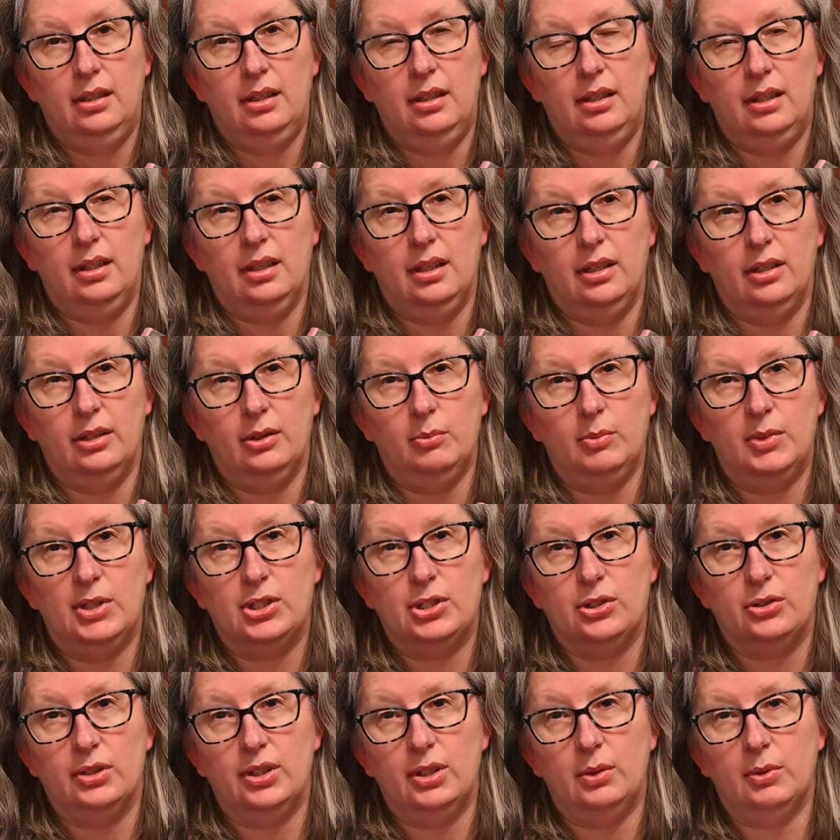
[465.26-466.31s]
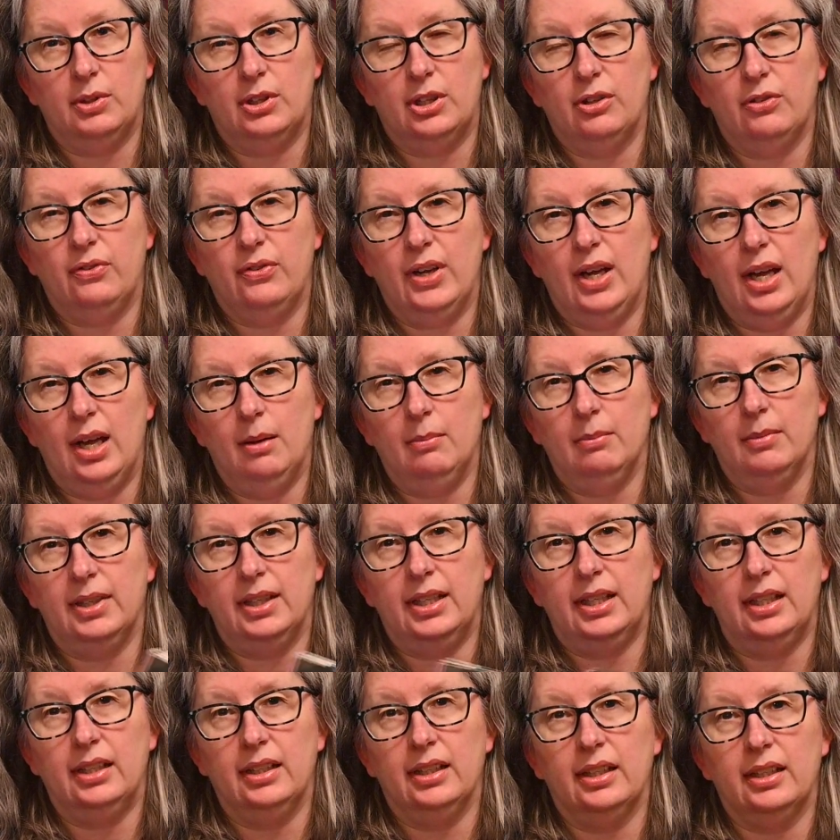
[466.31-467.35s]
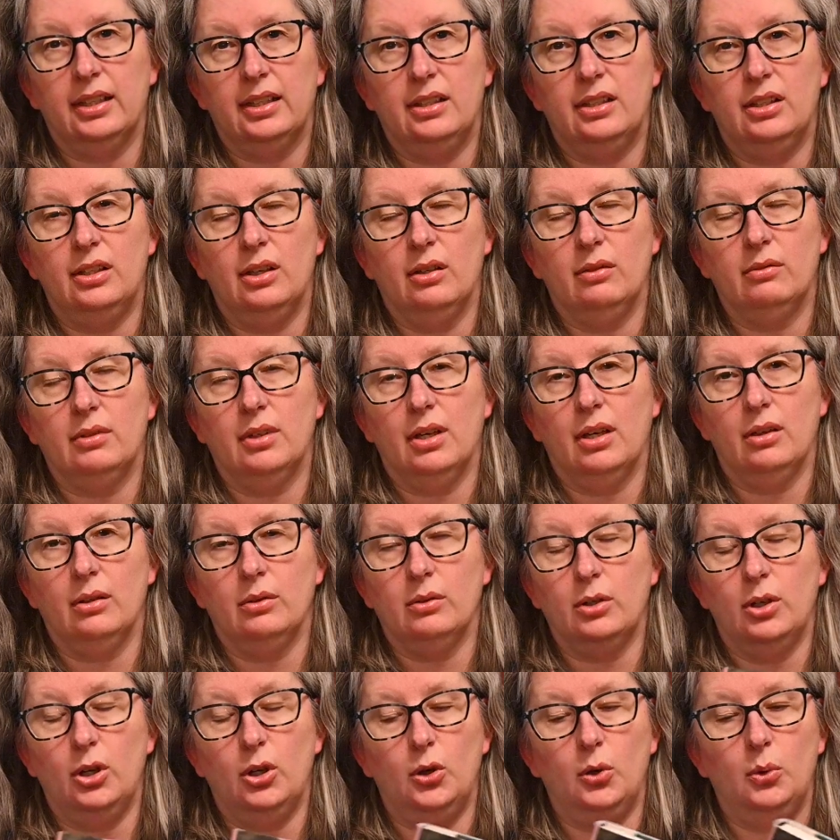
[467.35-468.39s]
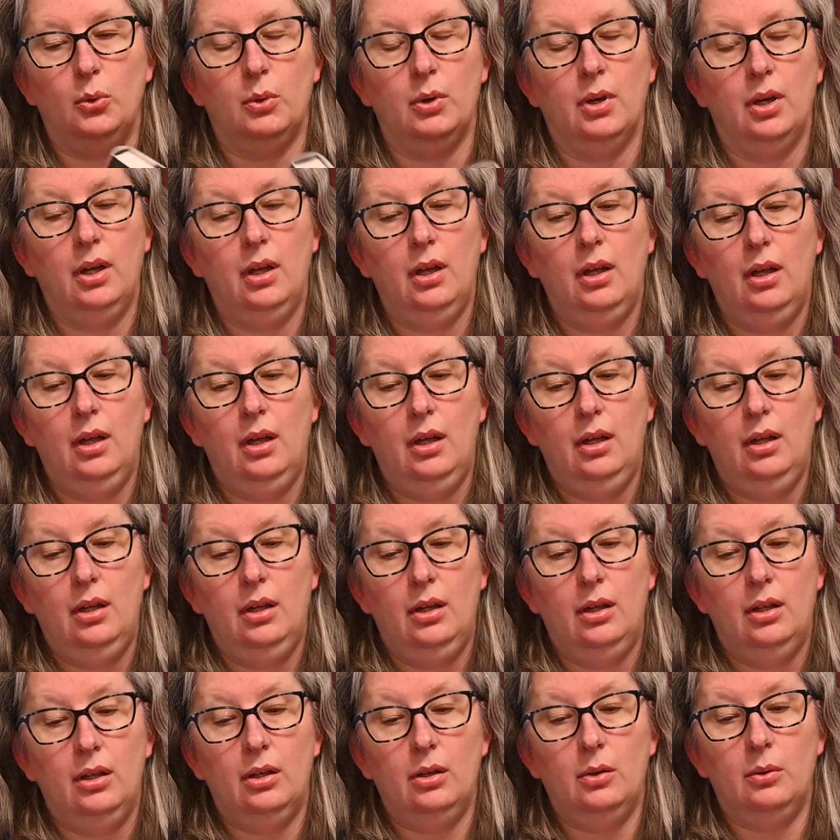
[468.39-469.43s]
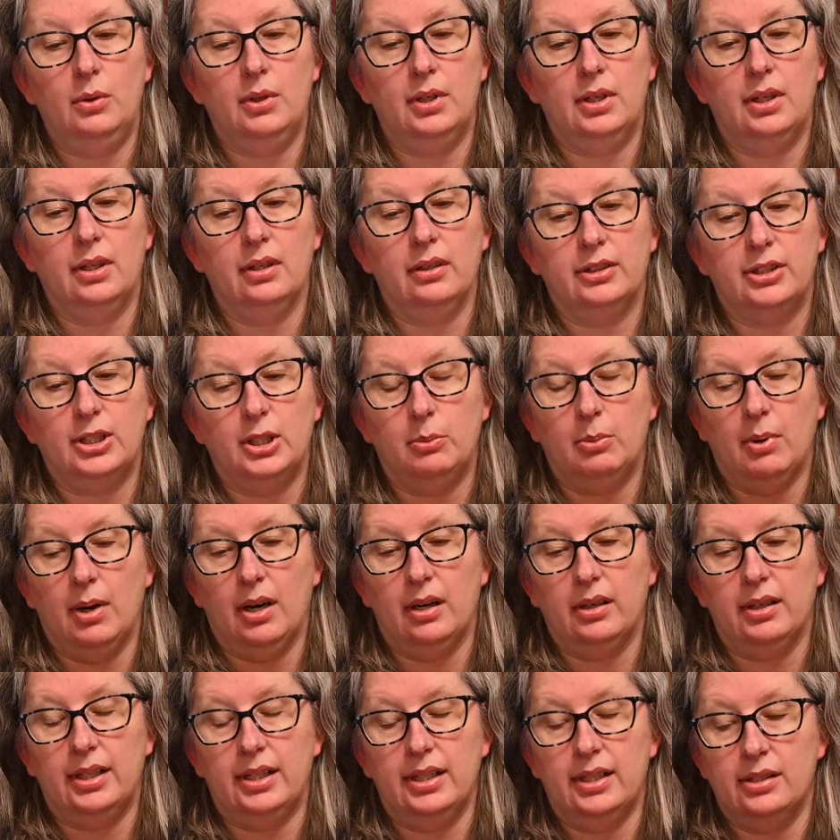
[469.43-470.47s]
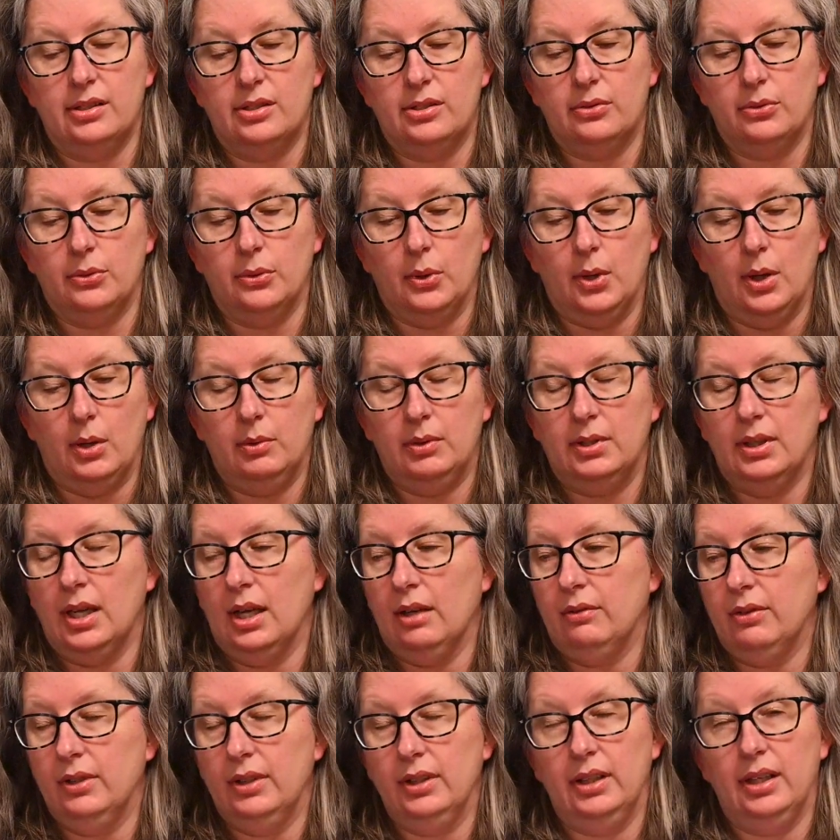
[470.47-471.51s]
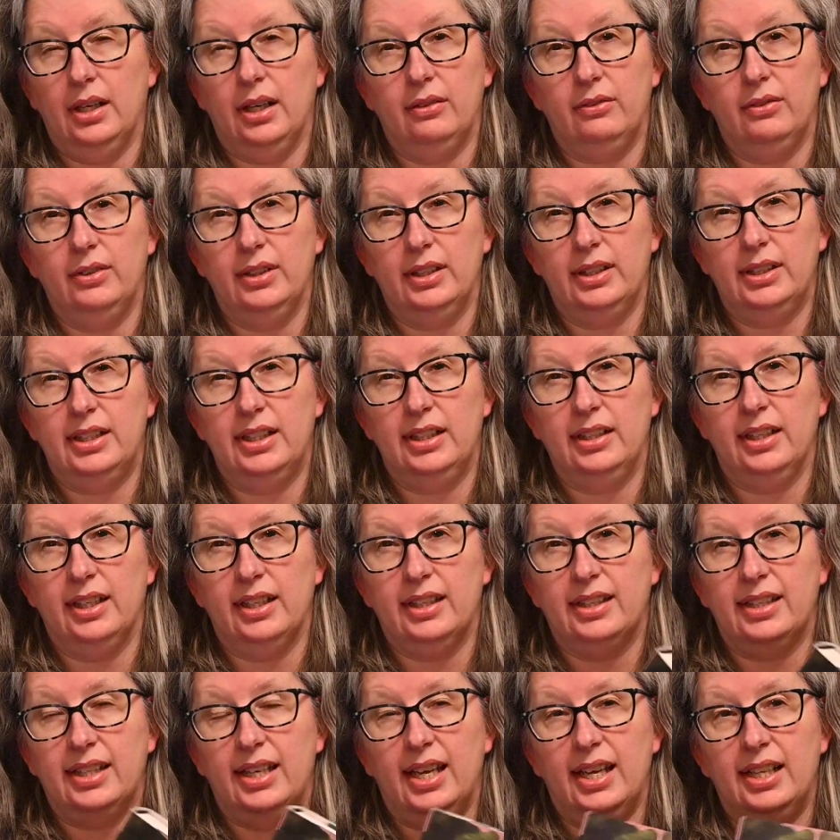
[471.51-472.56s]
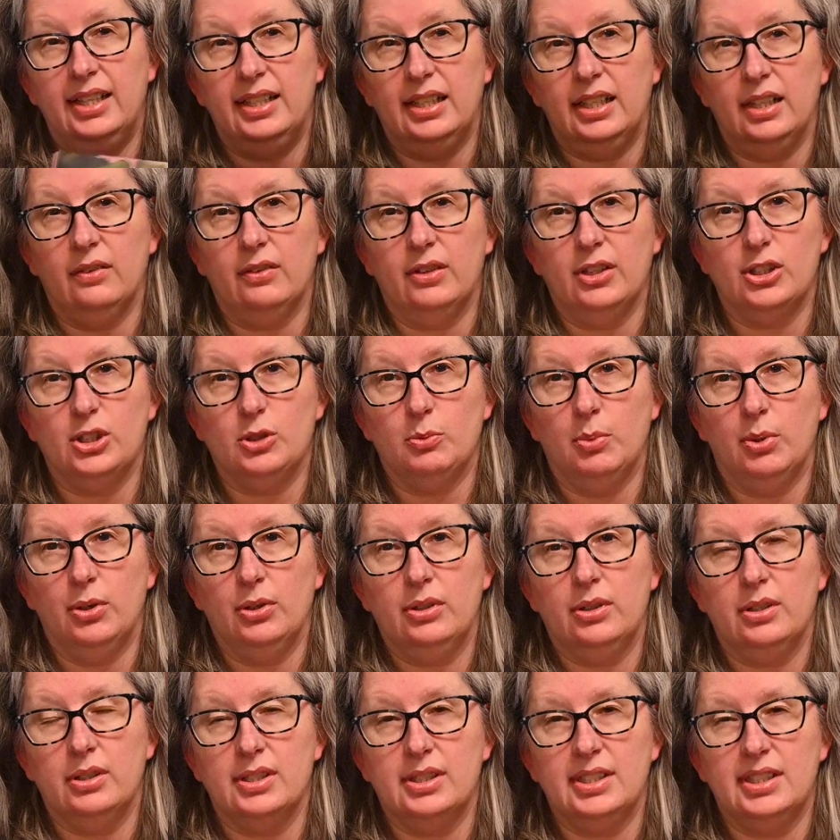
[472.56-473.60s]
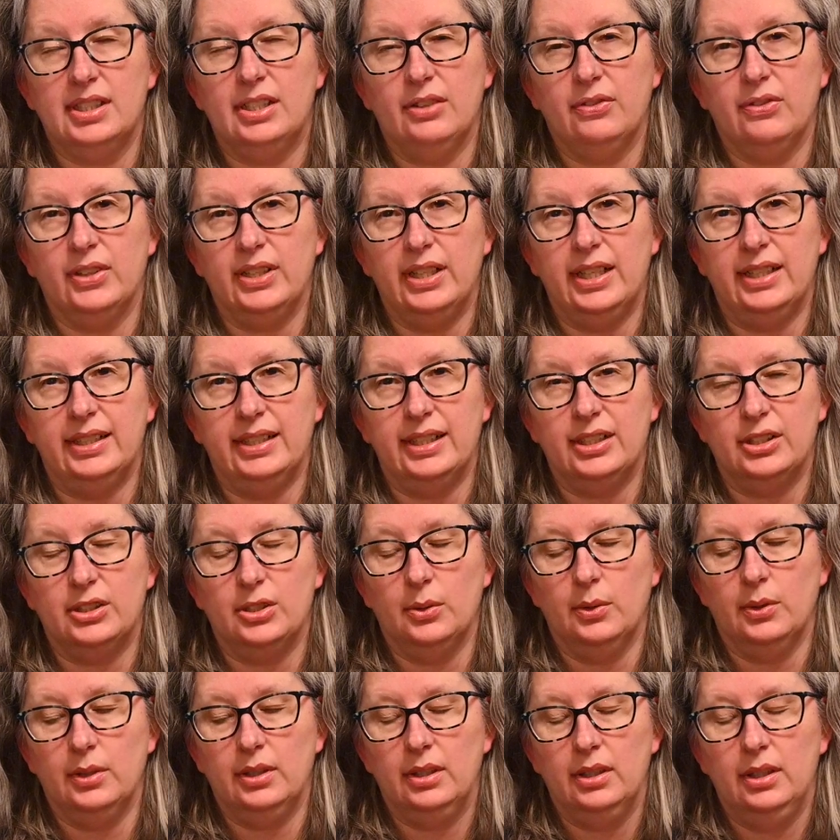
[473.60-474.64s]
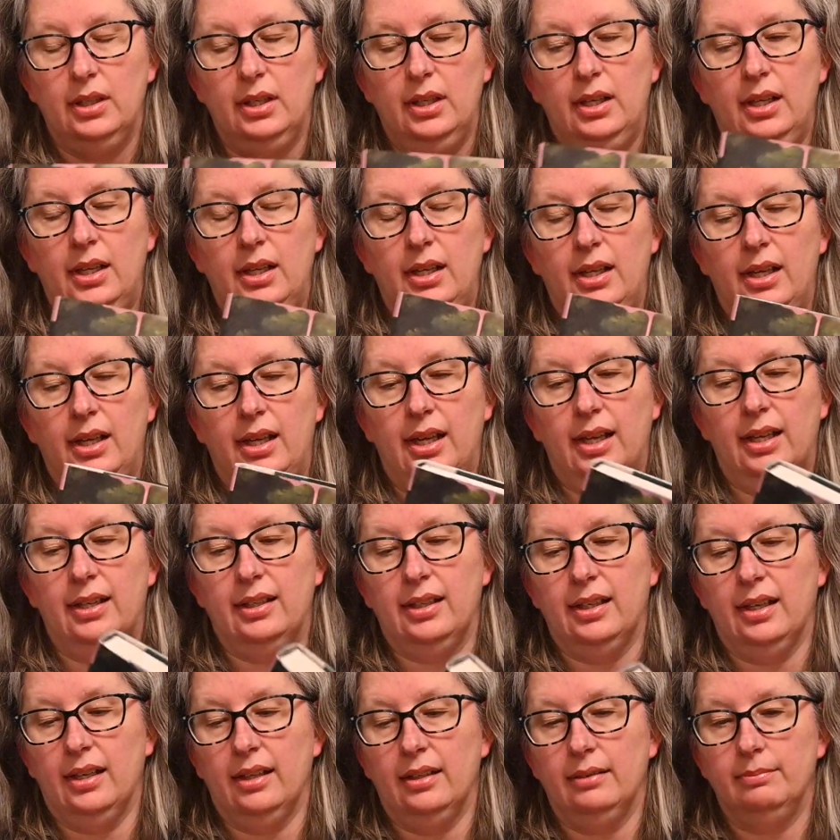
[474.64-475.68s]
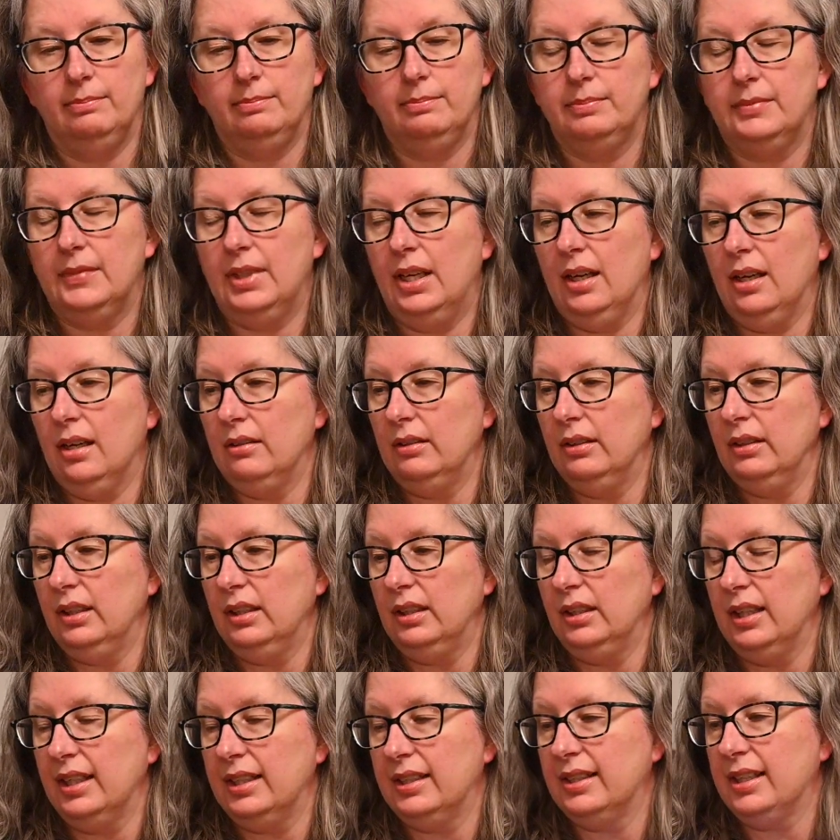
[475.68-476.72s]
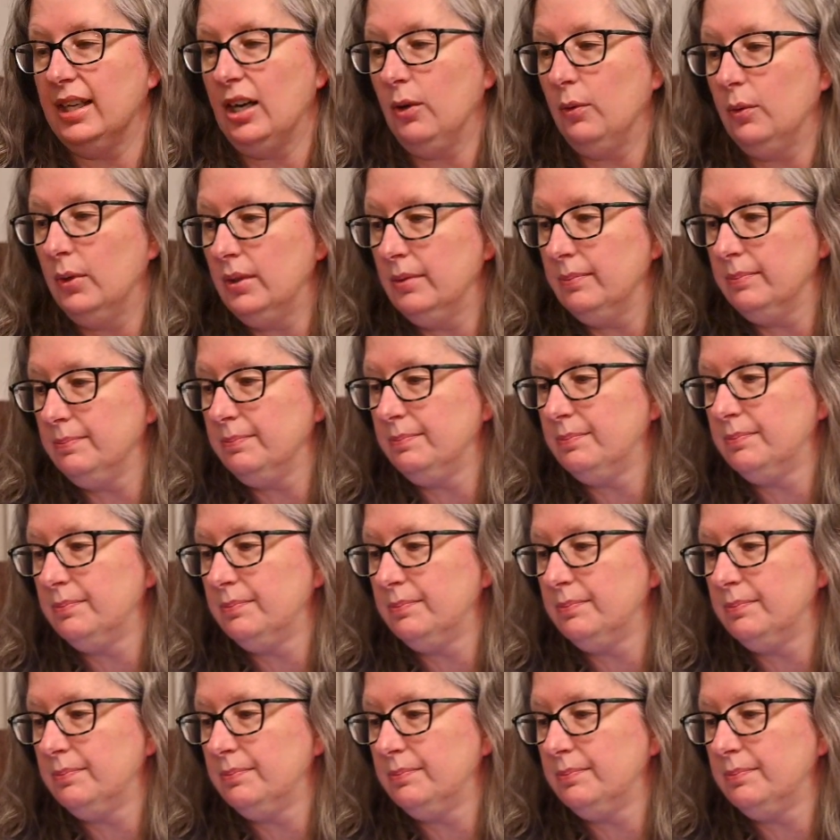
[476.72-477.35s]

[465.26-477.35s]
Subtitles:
The mystery with the family, and you don't know who the guilty party is throughout. And I really did like the ending of this book. There's a different ending to it. And yeah, I really like that one.